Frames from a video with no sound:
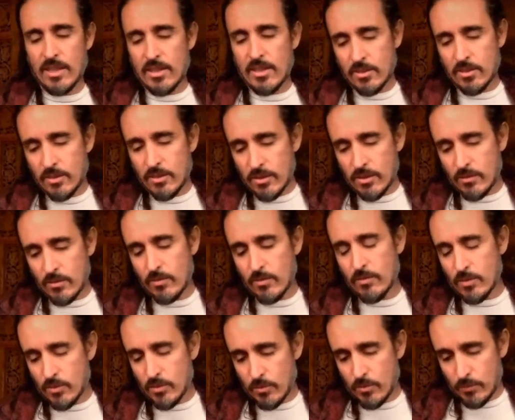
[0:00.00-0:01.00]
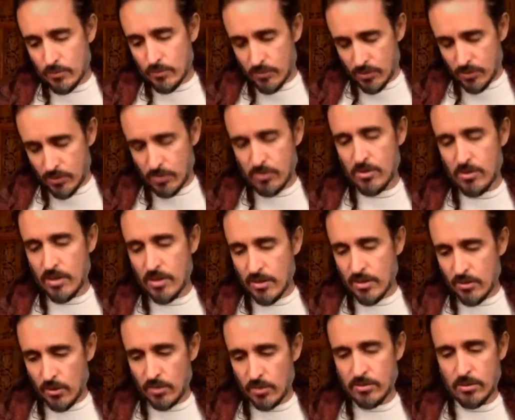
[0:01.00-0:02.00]
So this sutra is
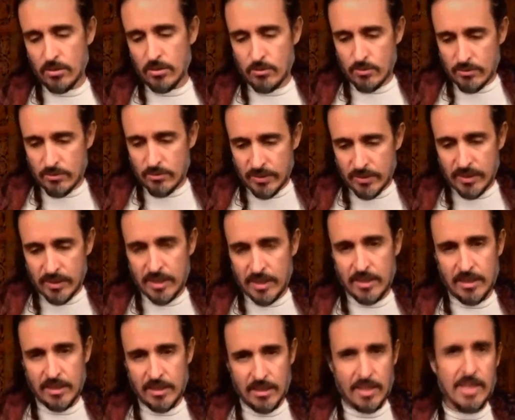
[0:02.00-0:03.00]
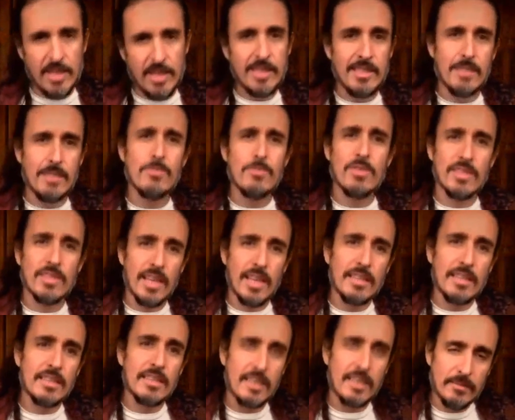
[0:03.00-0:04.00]
also revealing the key to
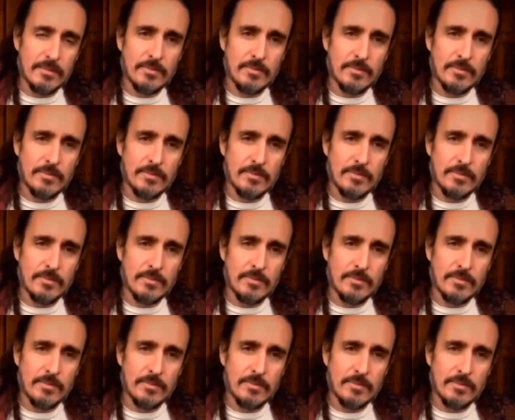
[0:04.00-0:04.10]
immortality.